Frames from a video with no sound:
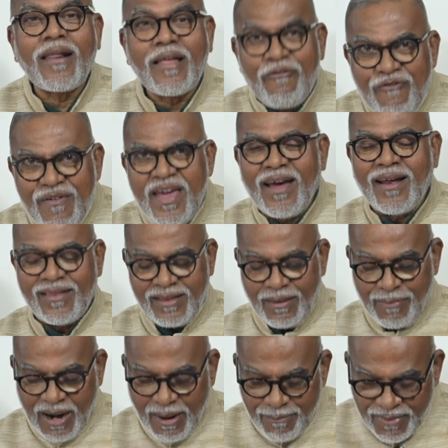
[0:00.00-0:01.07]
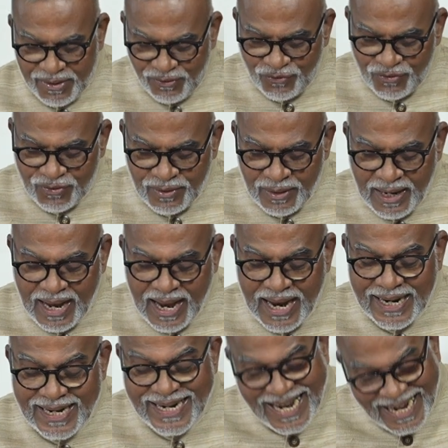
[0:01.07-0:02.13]
revere the Brahmins,
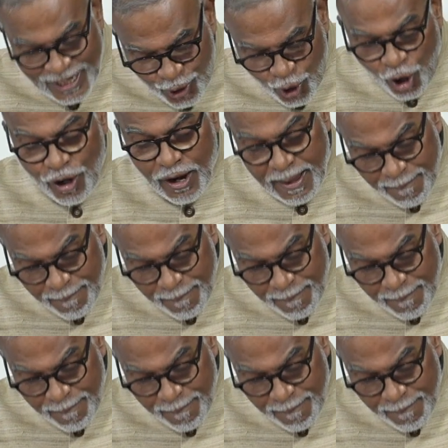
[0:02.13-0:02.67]
did not